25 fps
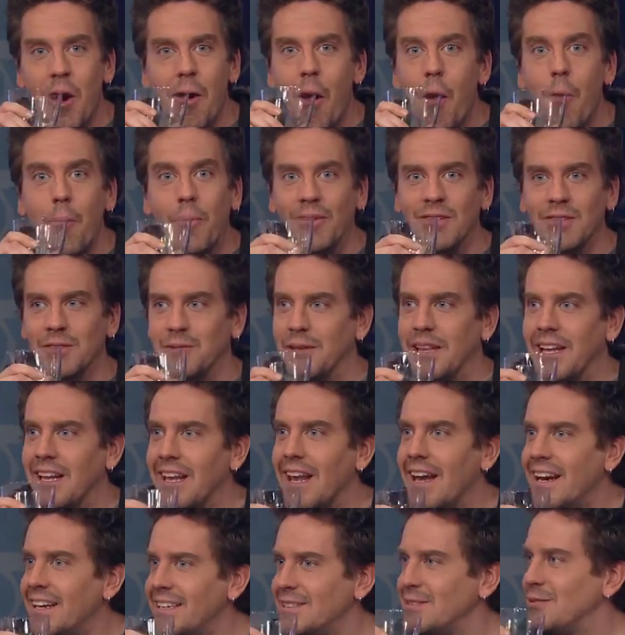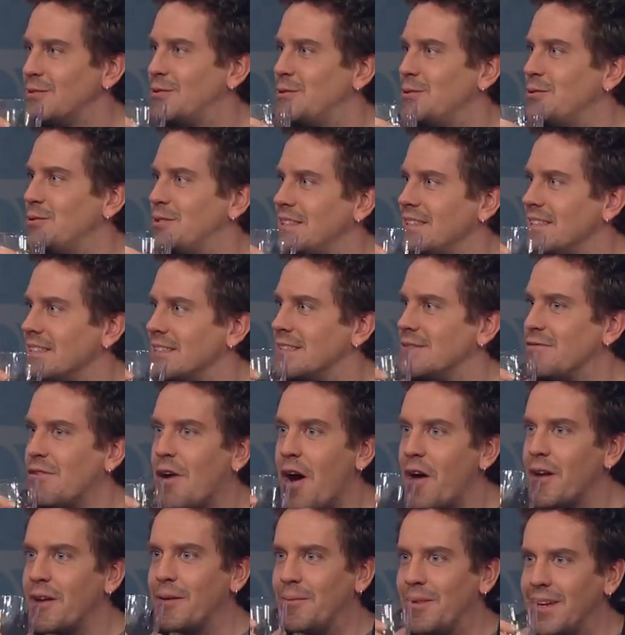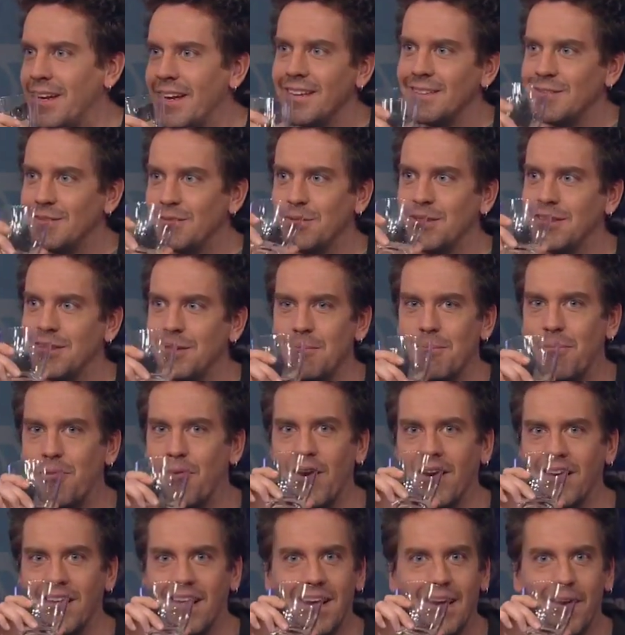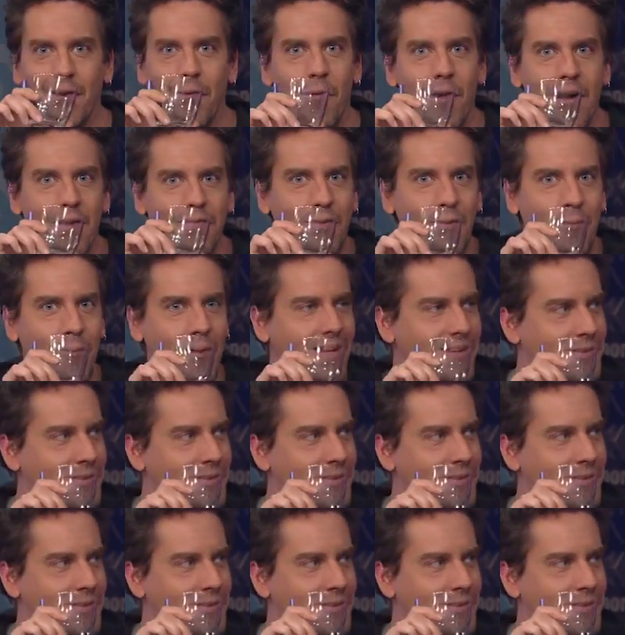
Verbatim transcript: uh, opens with a light insouciance of autumn and ends with impregnating a waffle